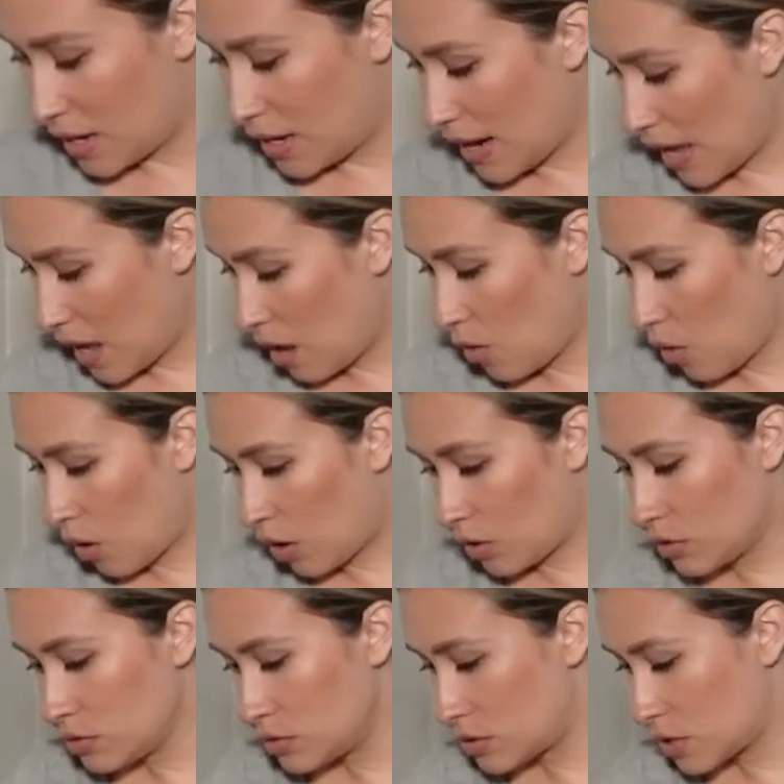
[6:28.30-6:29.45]
Now,
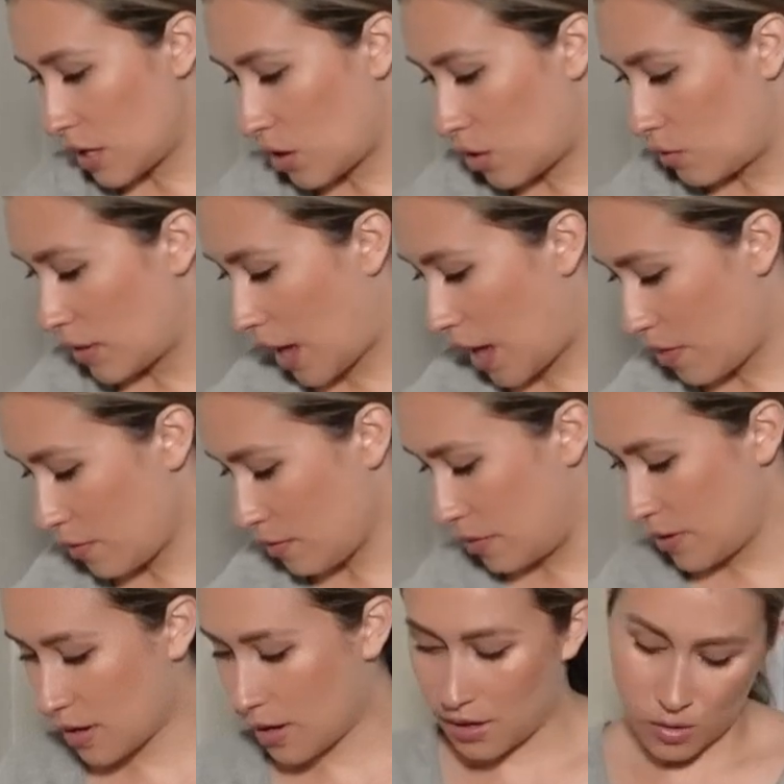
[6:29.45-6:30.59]
also, the other
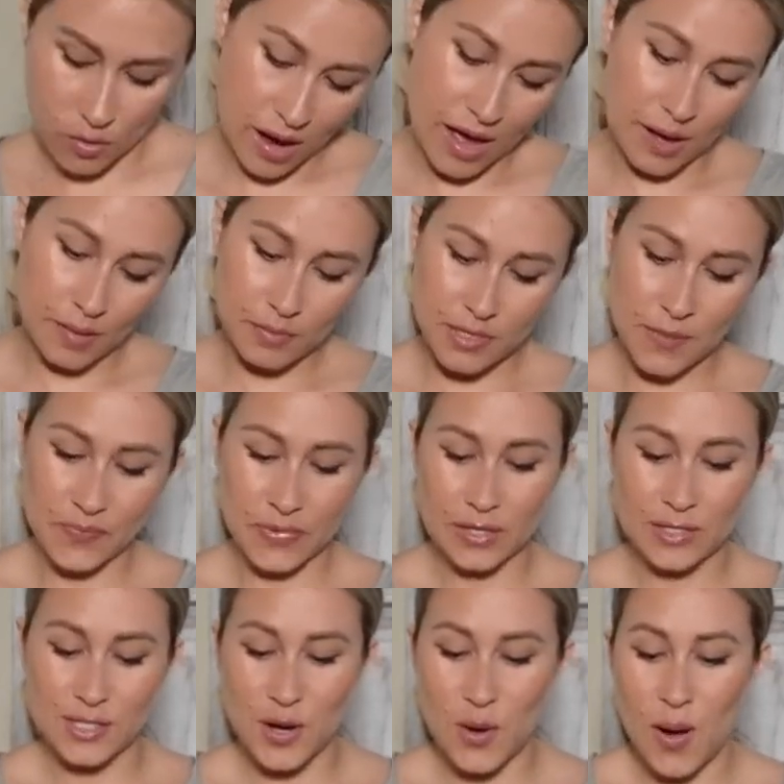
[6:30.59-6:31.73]
thing I grabbed.
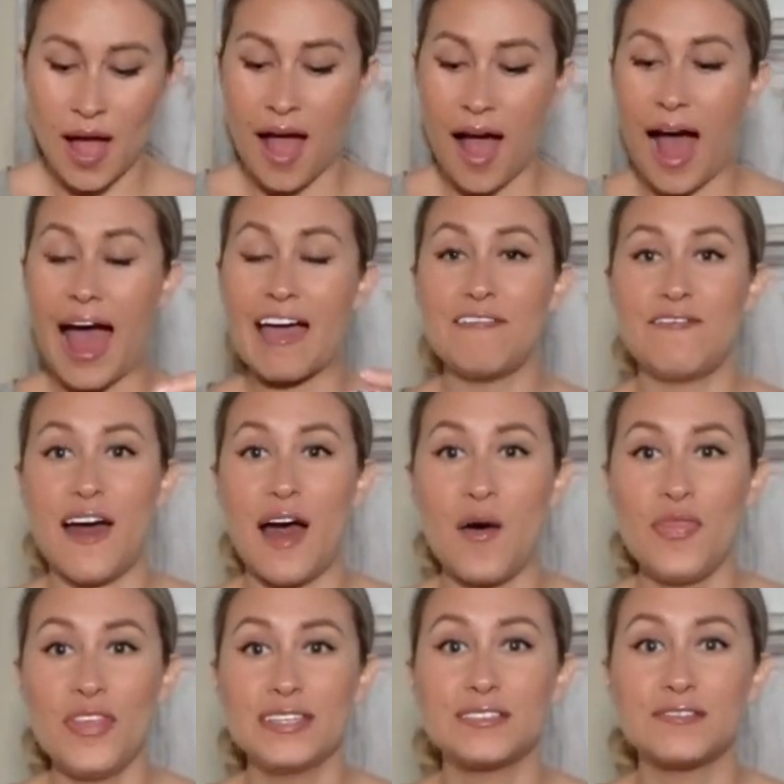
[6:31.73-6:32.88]
So I
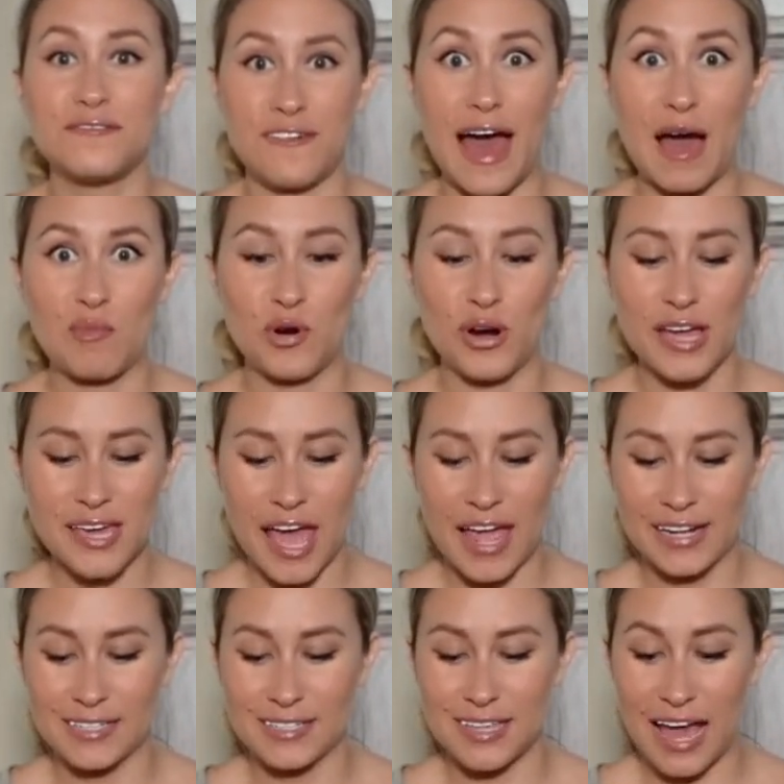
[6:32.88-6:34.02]
found this fabric, and
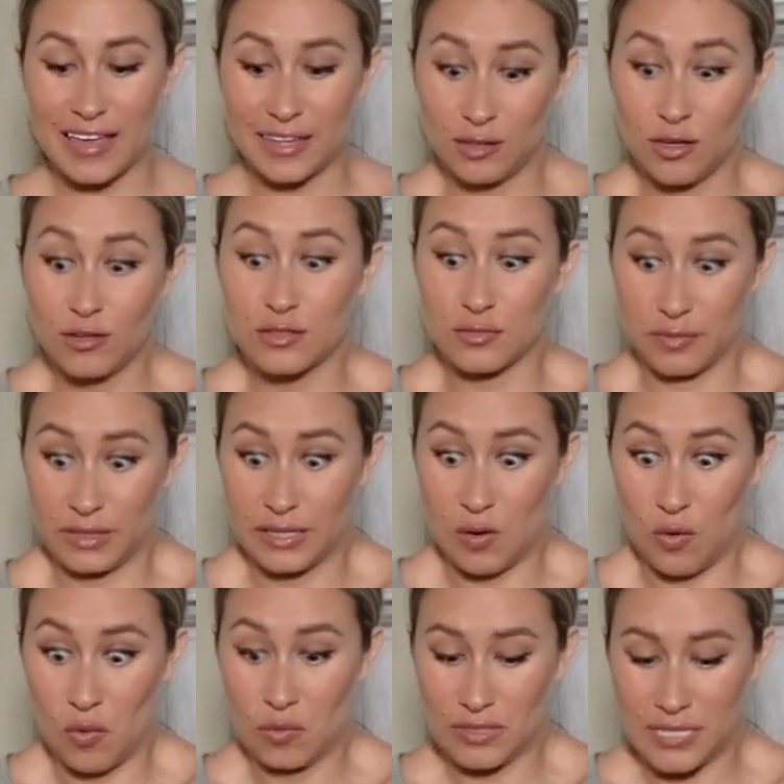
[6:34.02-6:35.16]
it looks really
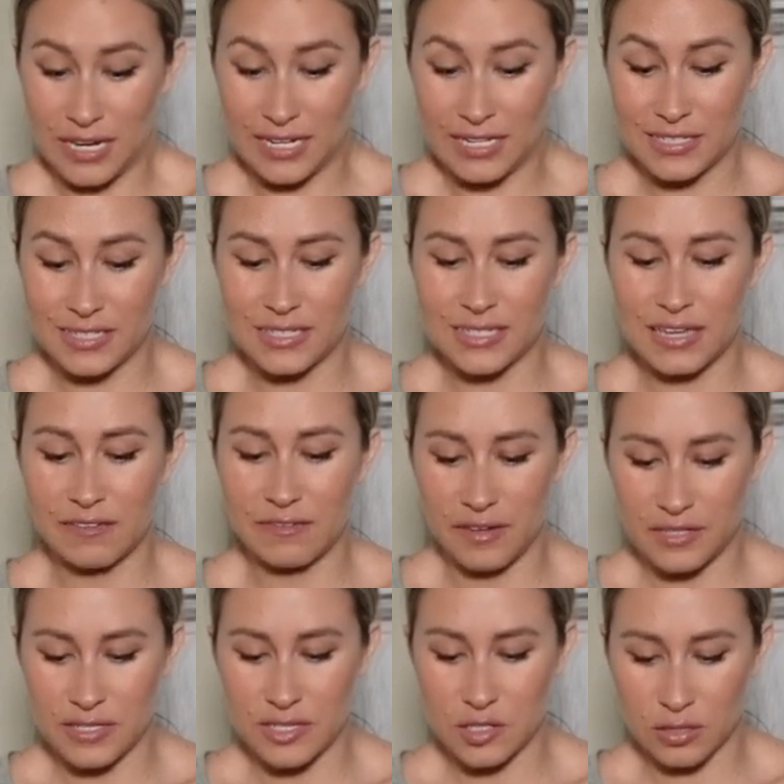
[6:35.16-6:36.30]
old. It's this like
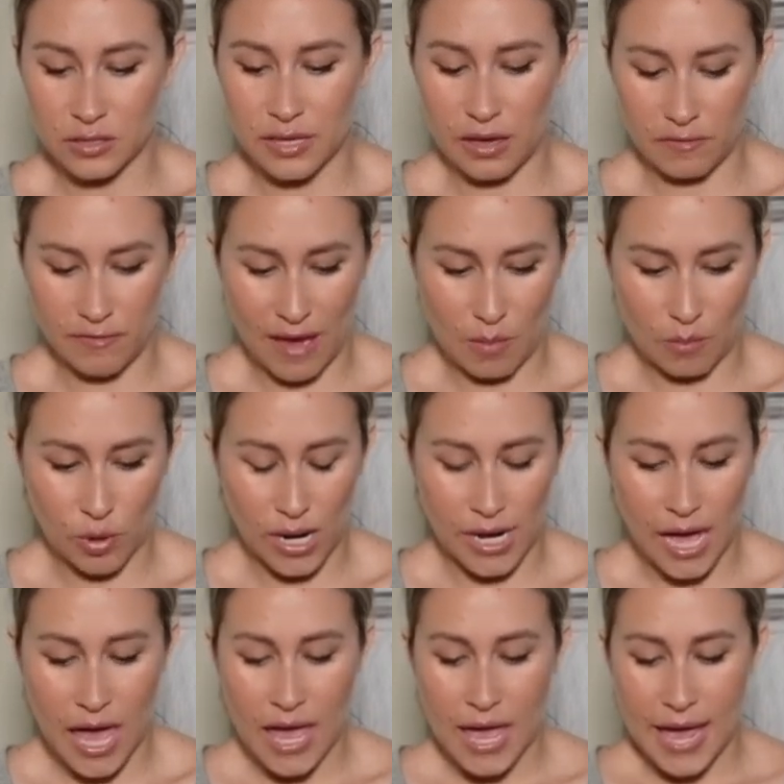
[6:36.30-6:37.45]
vintage looking fabric.
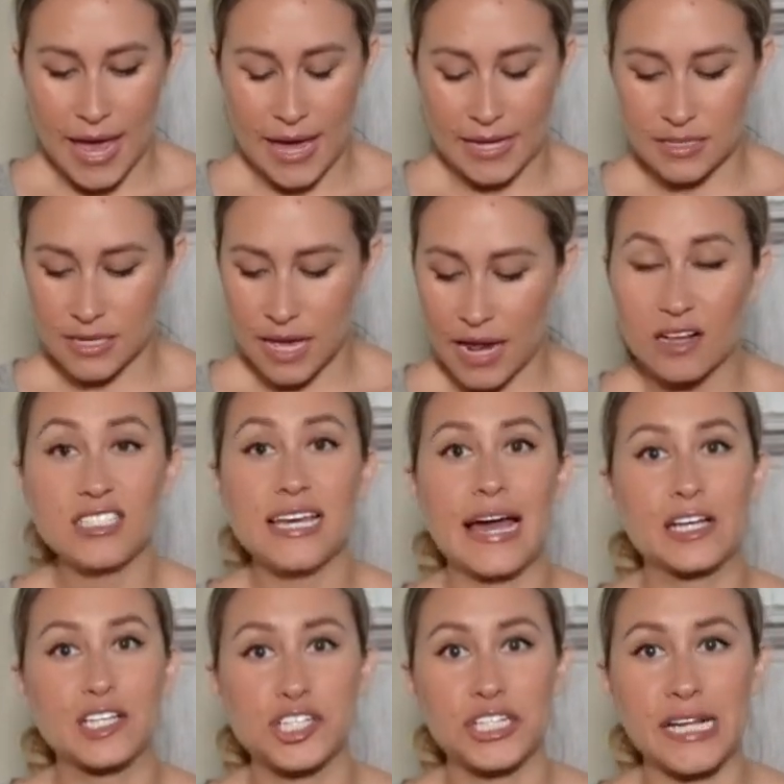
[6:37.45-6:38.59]
It's kind of
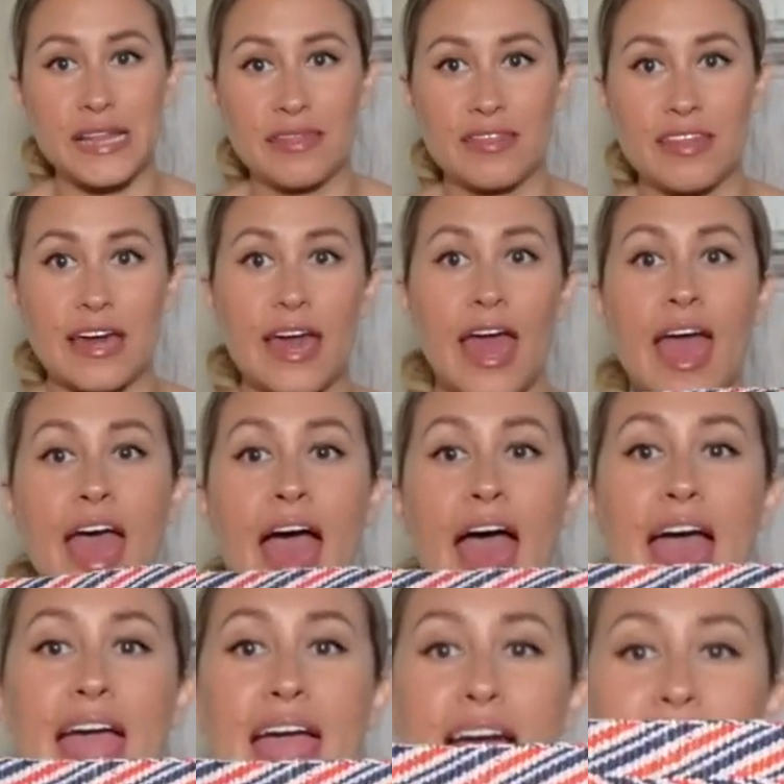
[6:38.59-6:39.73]
textured and thick,
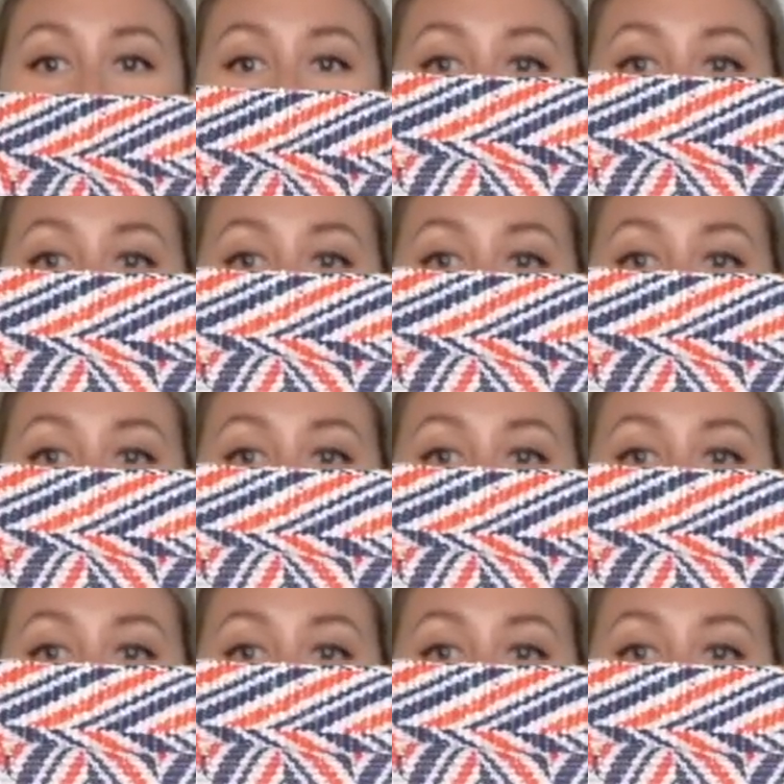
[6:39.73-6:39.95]
and